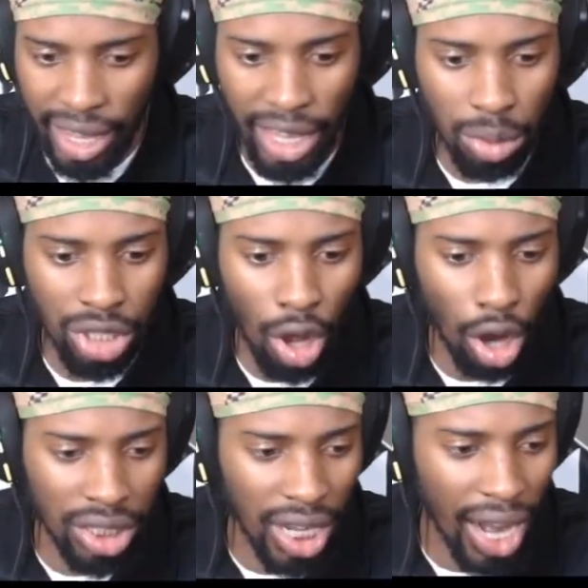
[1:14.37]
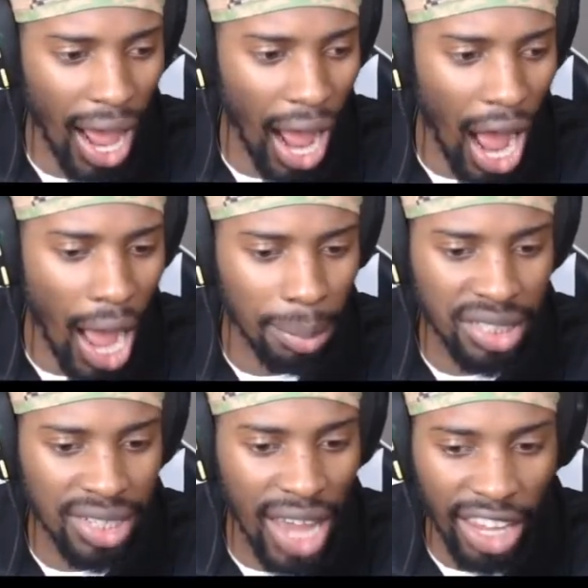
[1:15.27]
Can you talk to the ops
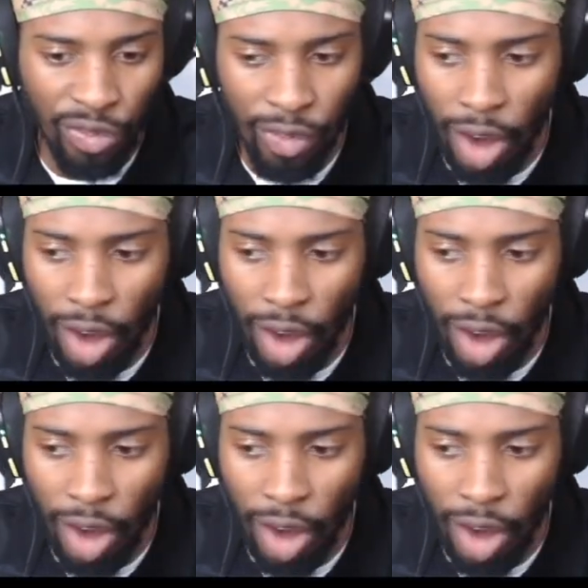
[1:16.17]
next for